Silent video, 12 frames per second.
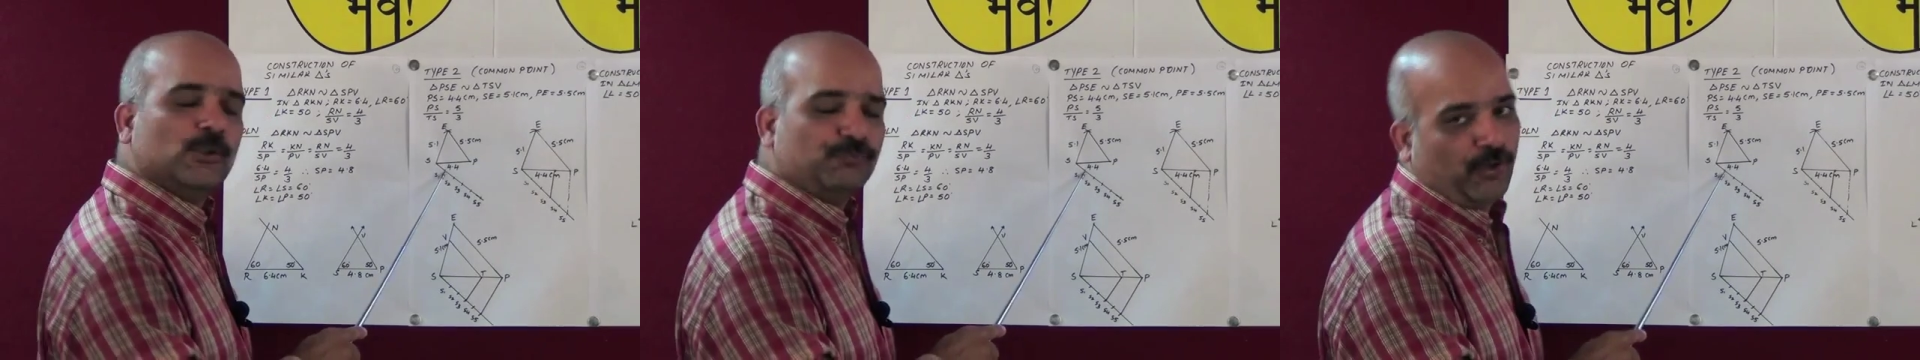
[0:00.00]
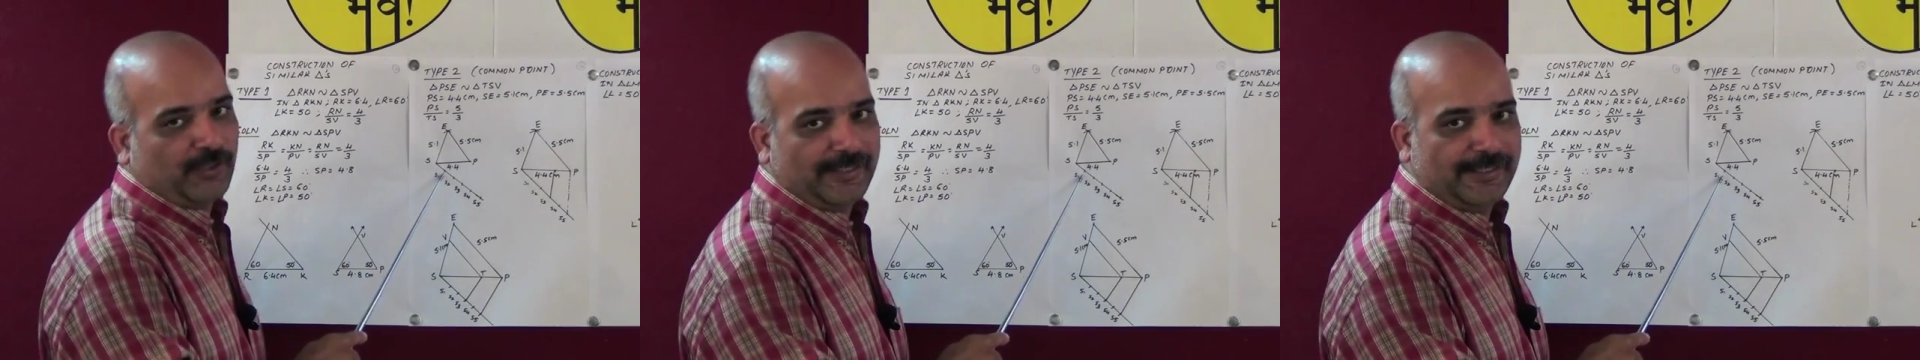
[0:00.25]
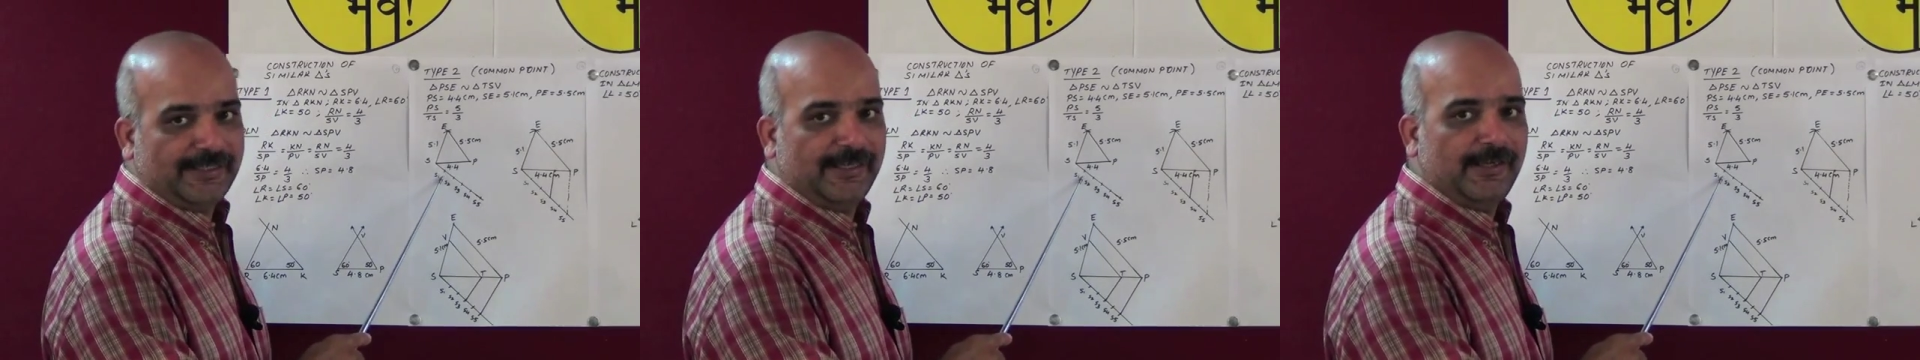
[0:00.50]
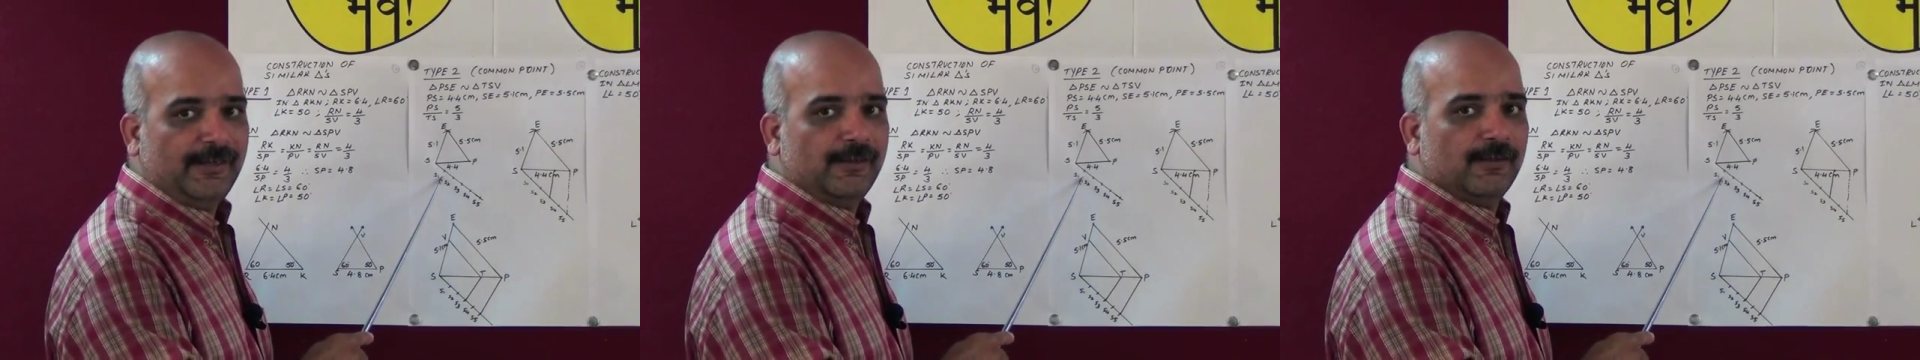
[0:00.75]
to 40
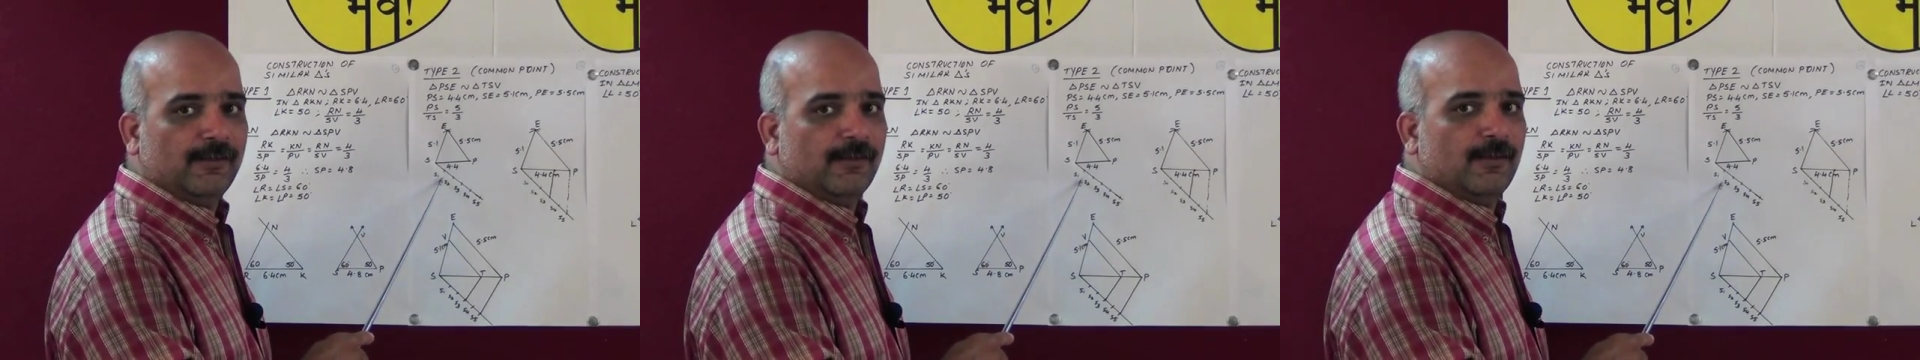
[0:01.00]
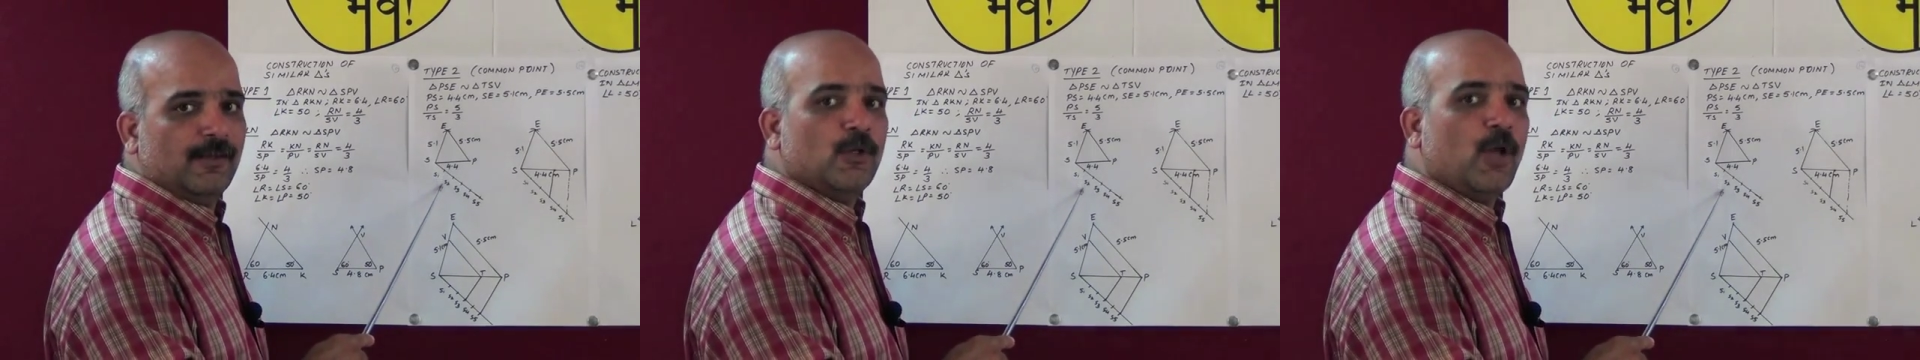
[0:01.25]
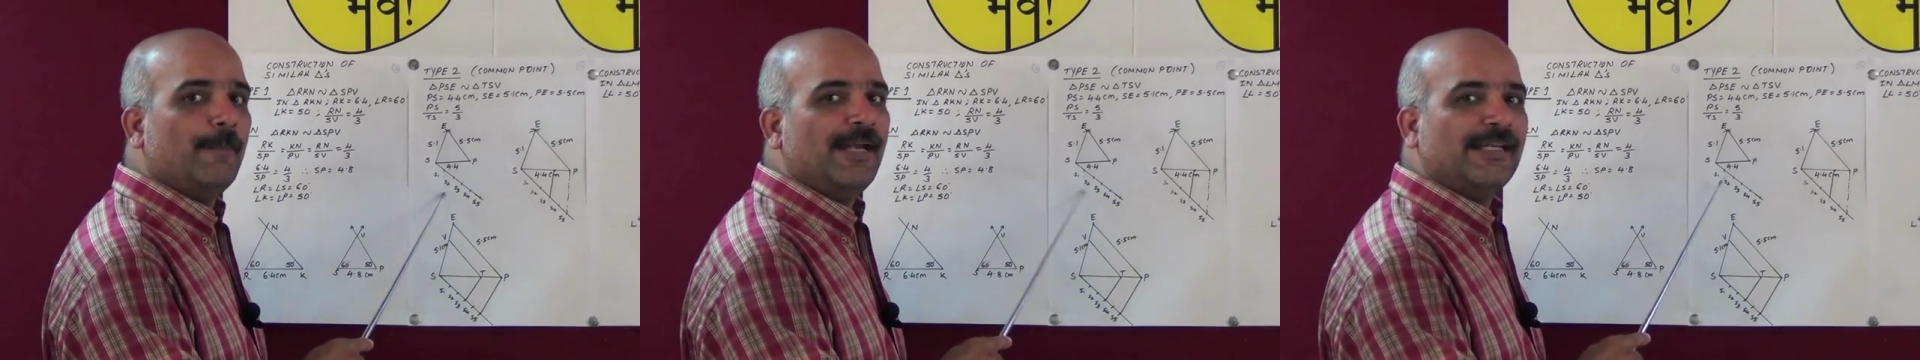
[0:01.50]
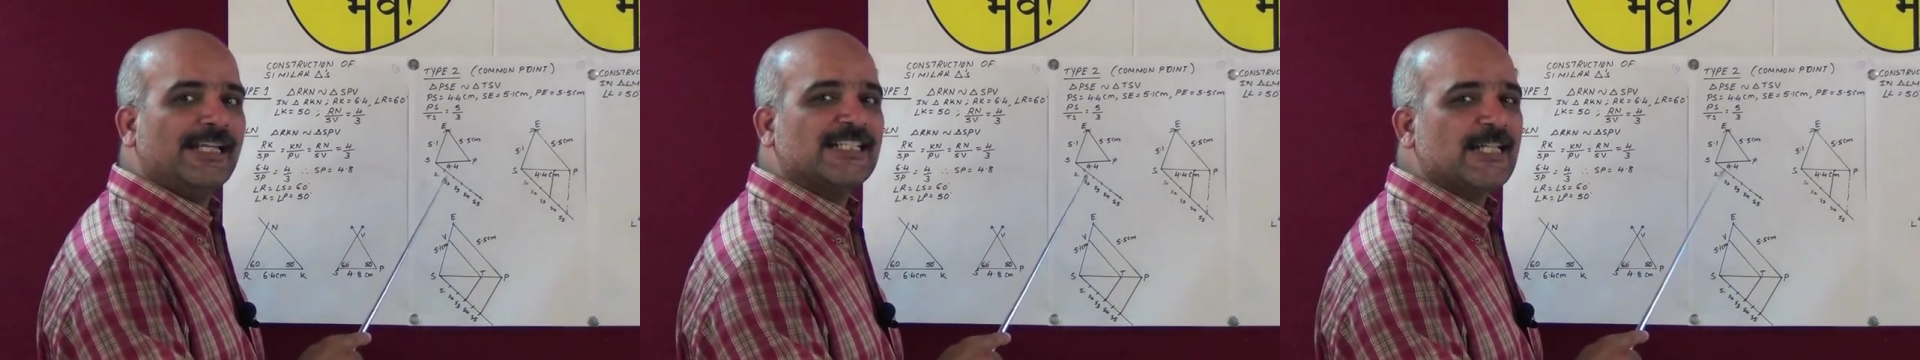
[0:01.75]
degree.
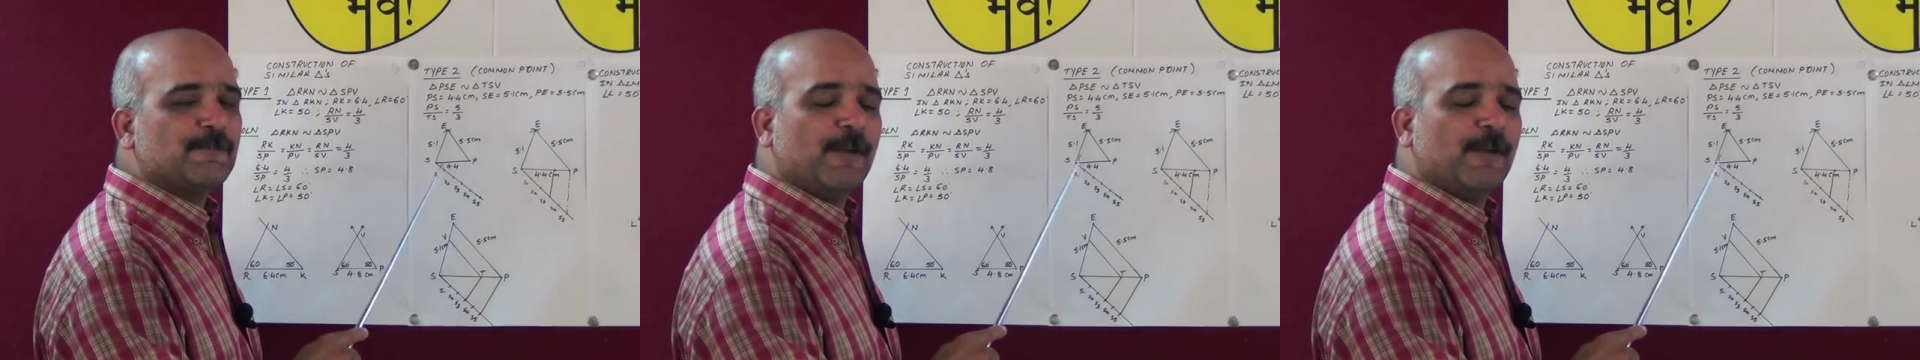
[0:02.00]
Normally teachers